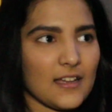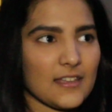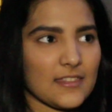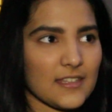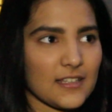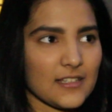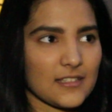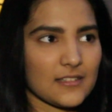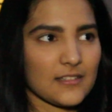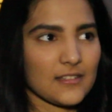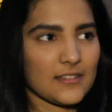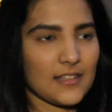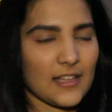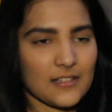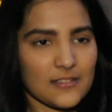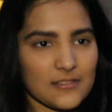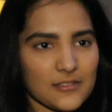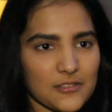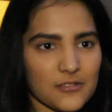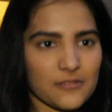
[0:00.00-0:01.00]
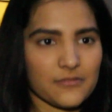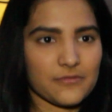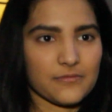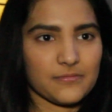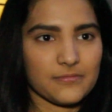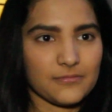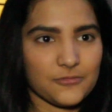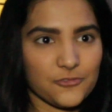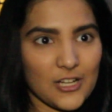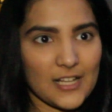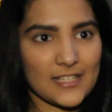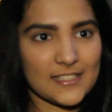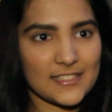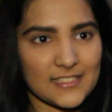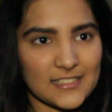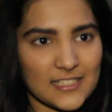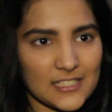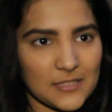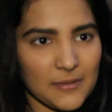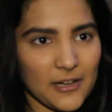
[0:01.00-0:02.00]
I think that sort of
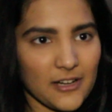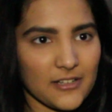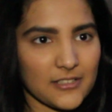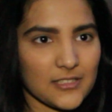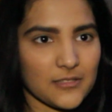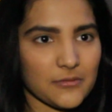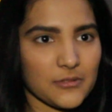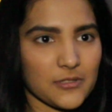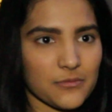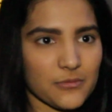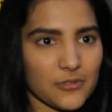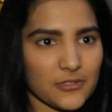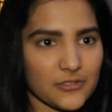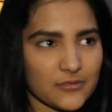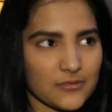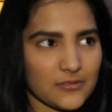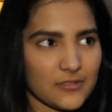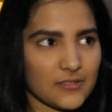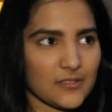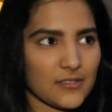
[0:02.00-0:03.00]
drastic disparity was what